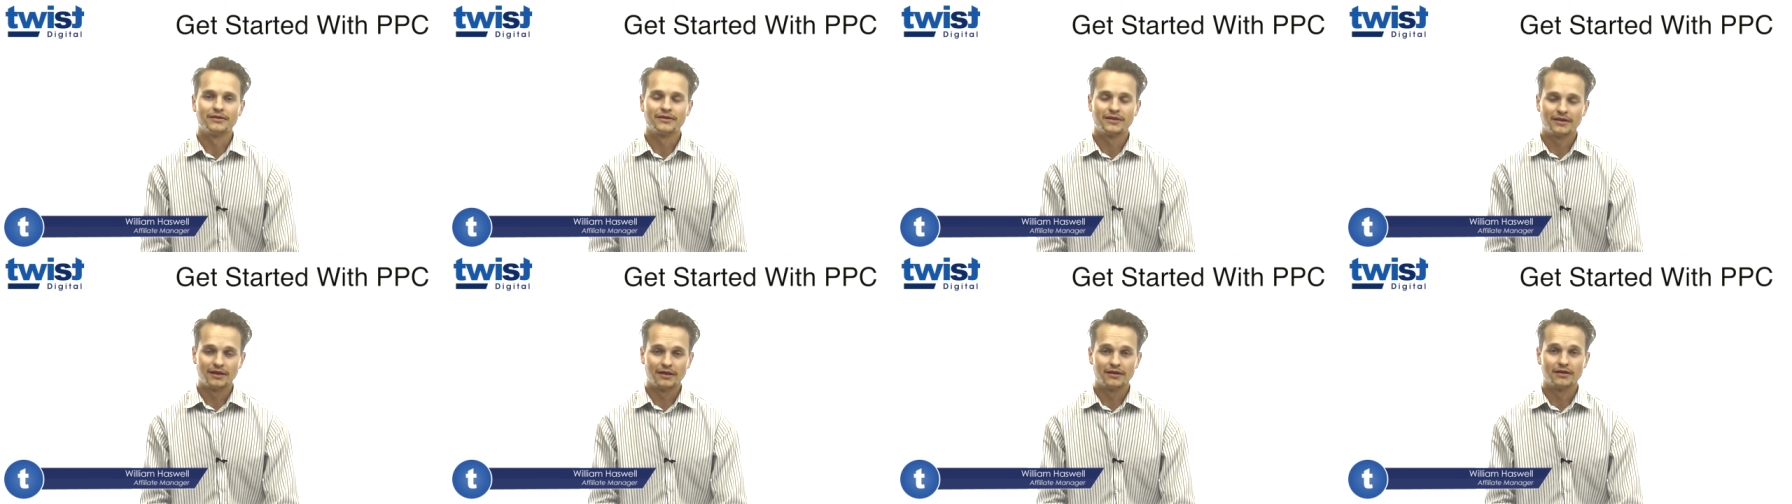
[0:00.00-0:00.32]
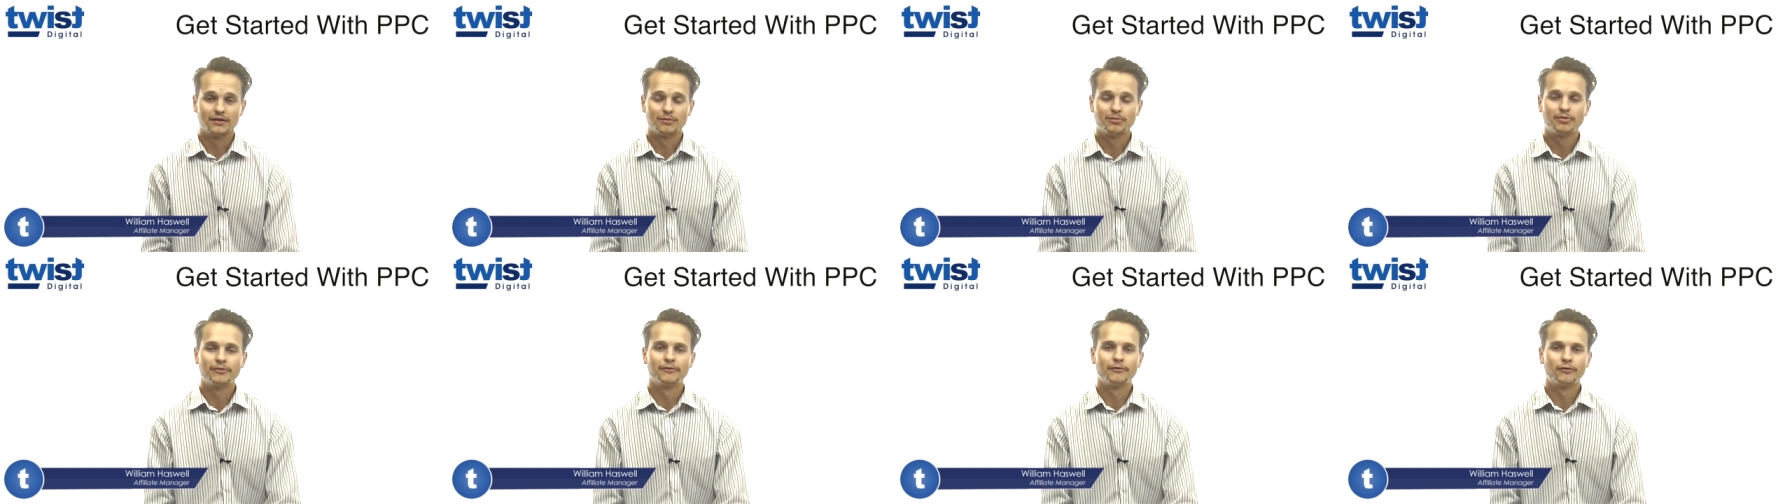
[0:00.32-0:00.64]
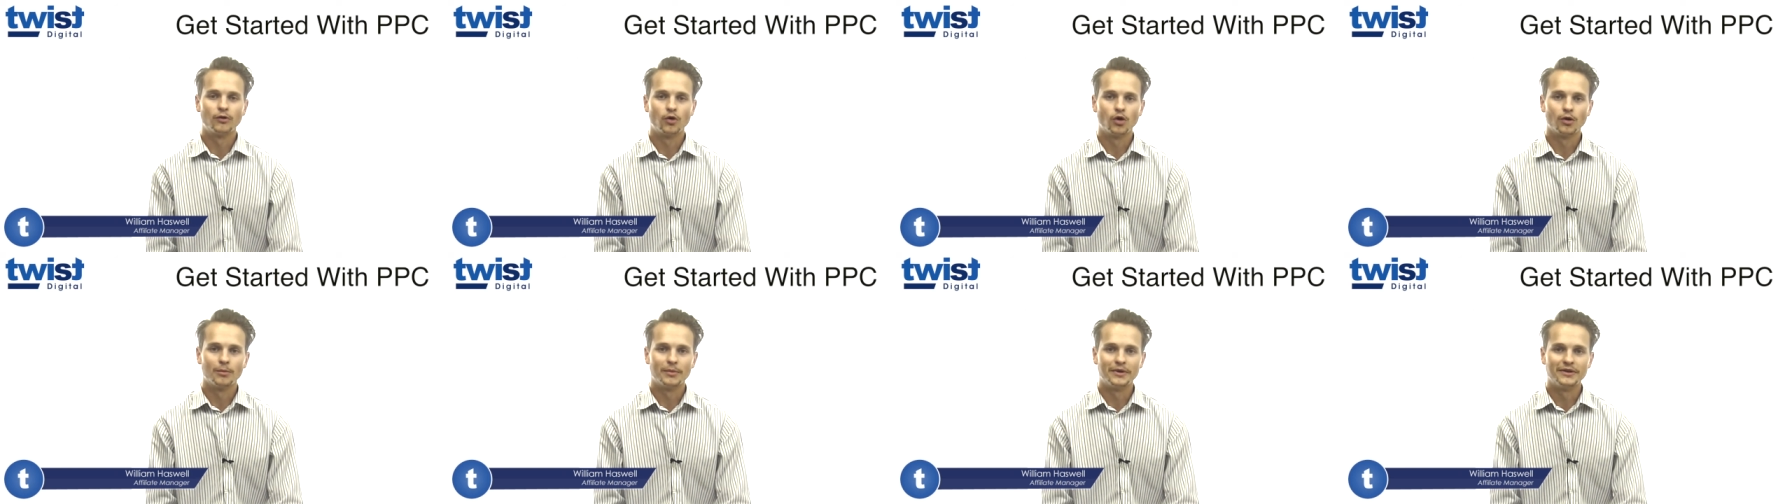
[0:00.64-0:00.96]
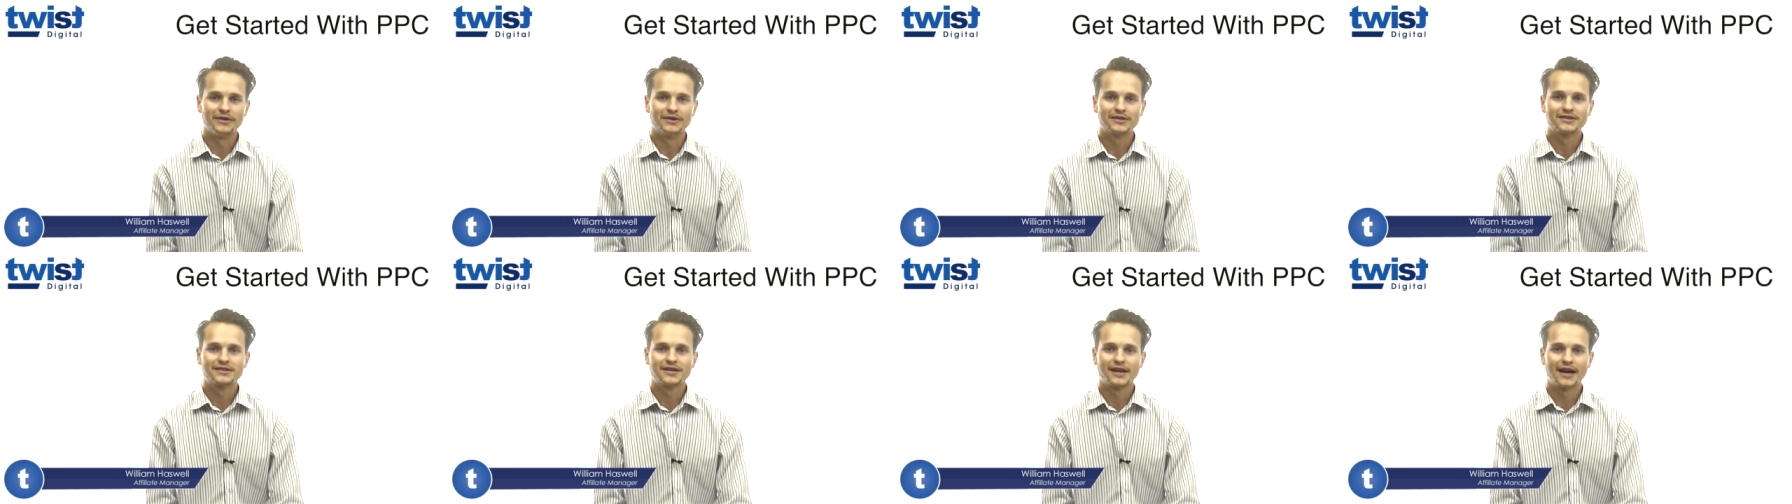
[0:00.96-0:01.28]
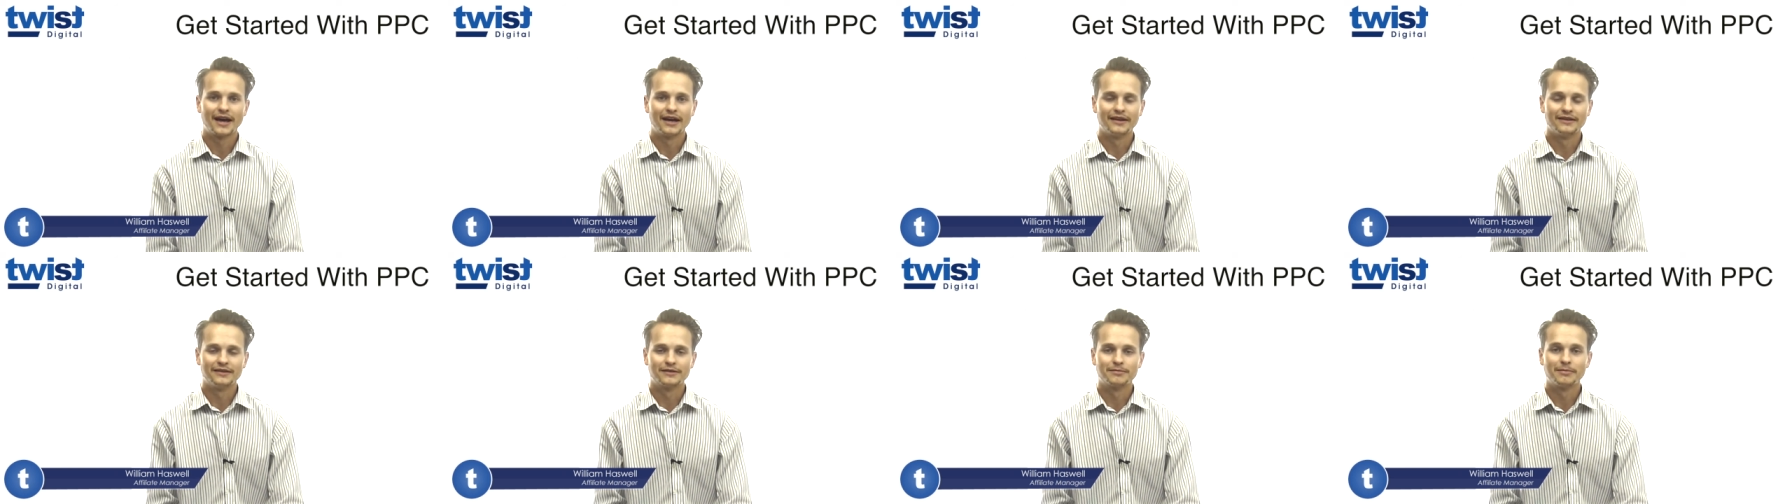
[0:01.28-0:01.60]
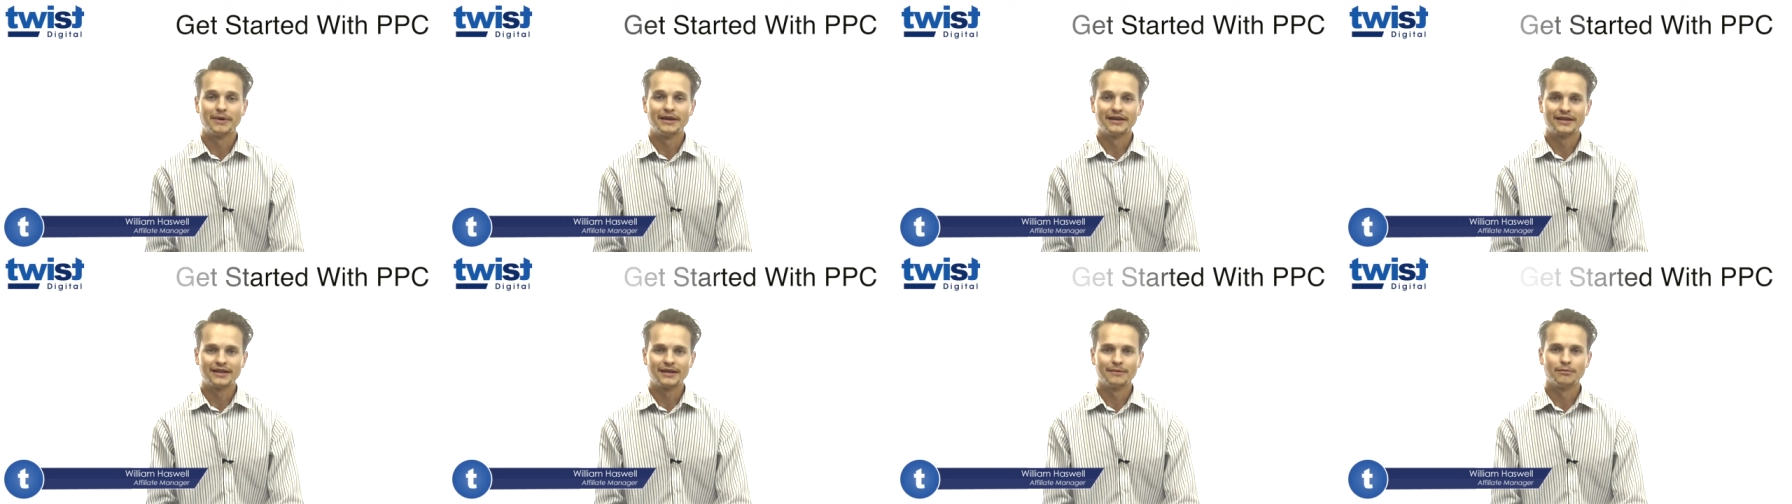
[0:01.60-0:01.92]
the performance and
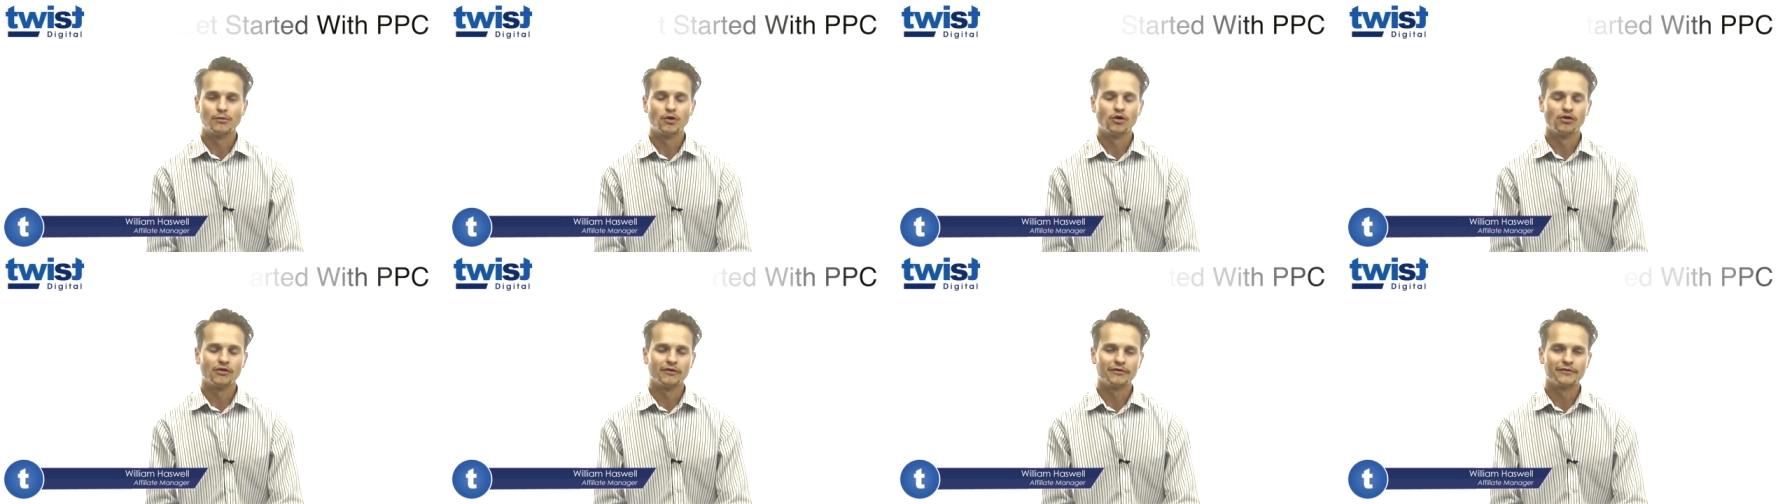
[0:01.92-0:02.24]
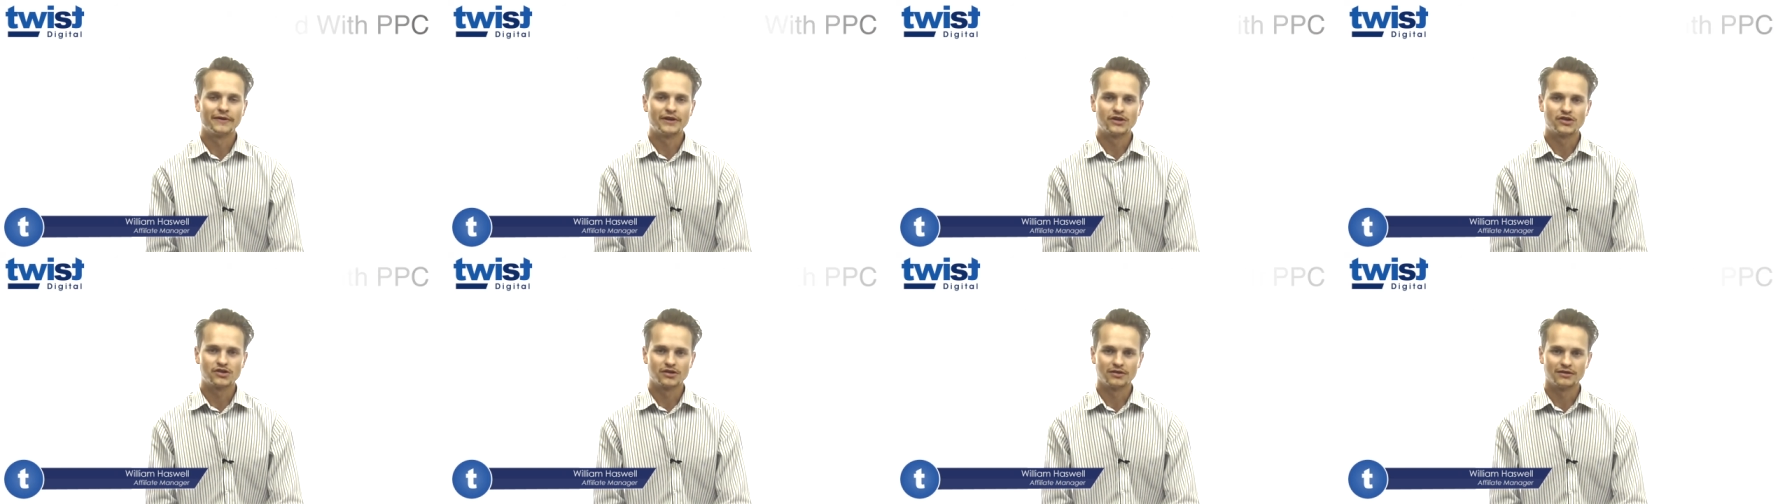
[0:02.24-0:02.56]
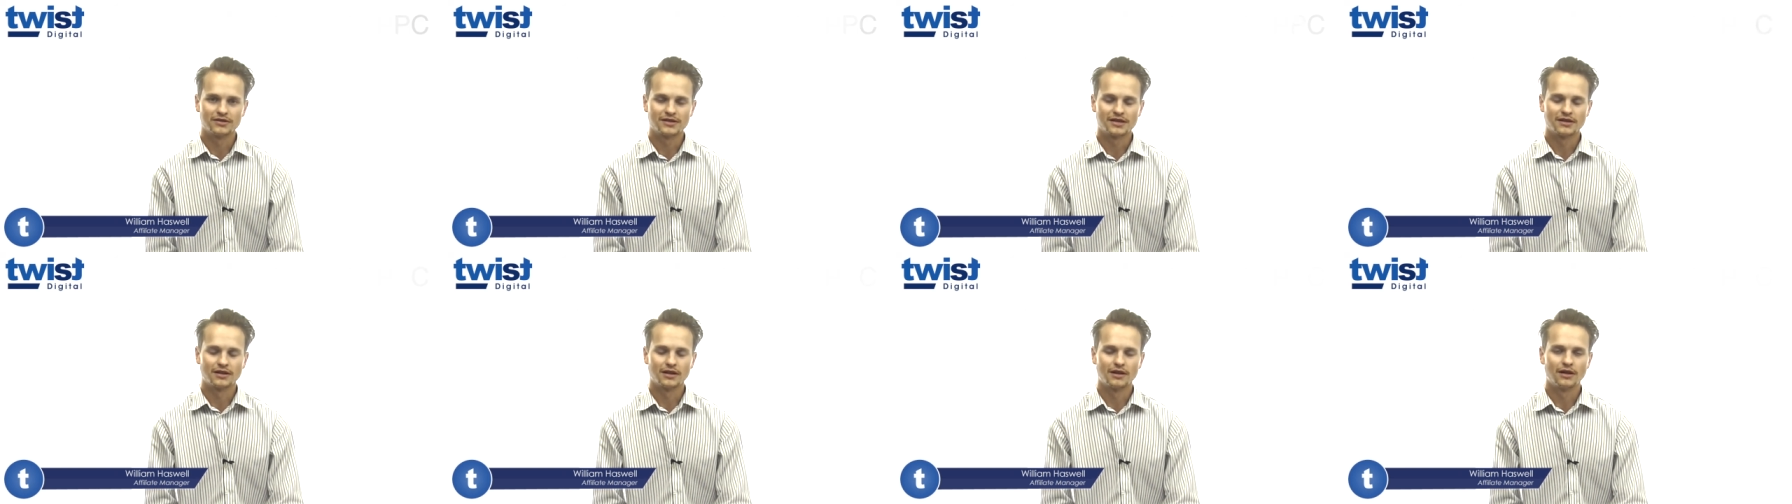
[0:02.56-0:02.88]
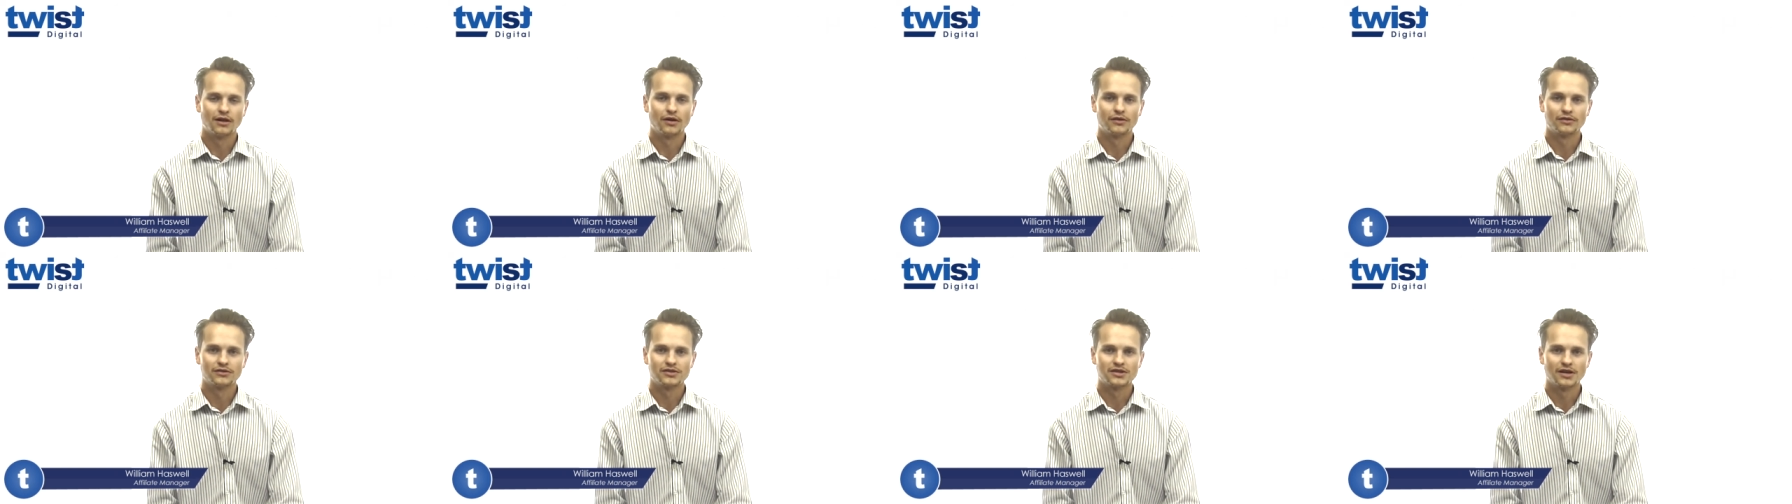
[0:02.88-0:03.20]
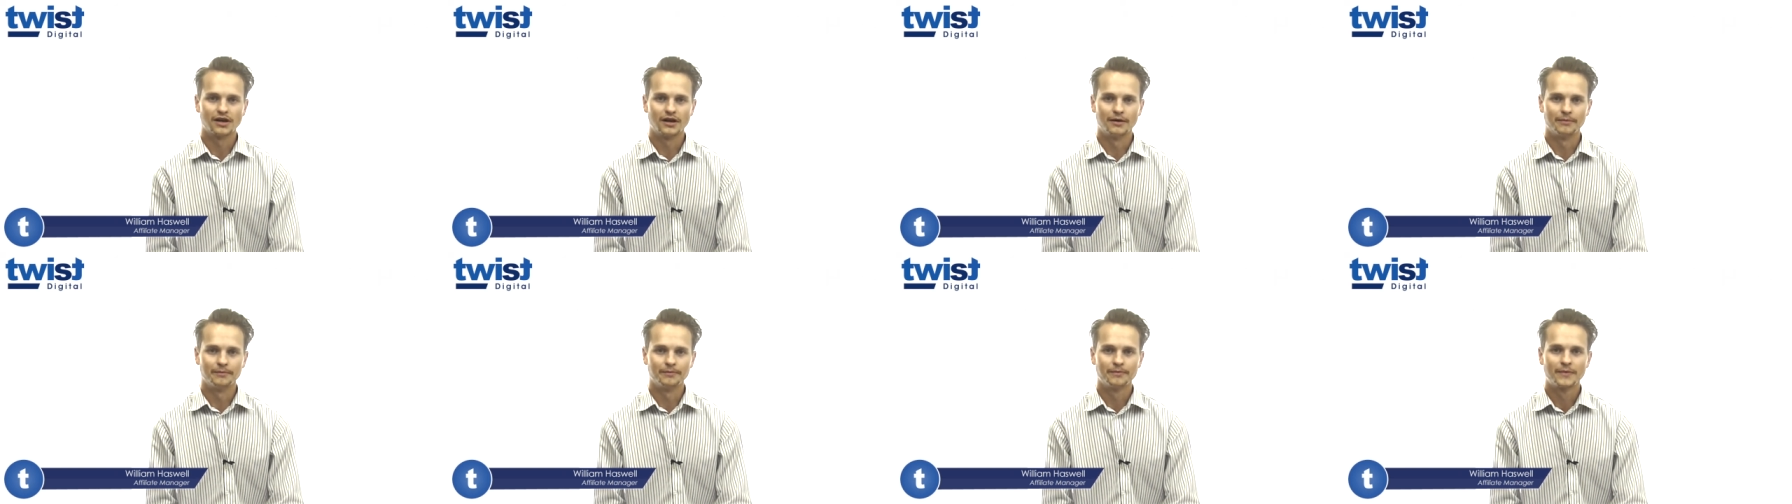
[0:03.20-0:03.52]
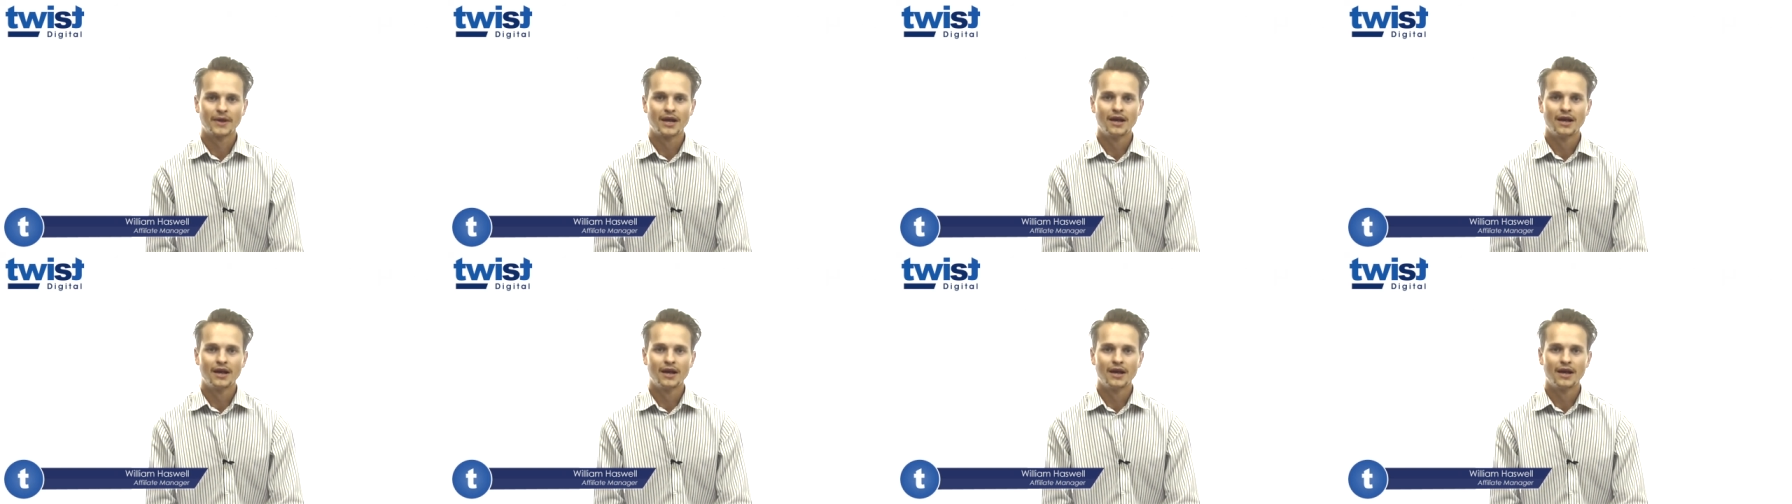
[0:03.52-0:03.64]
make it more efficient in the long term.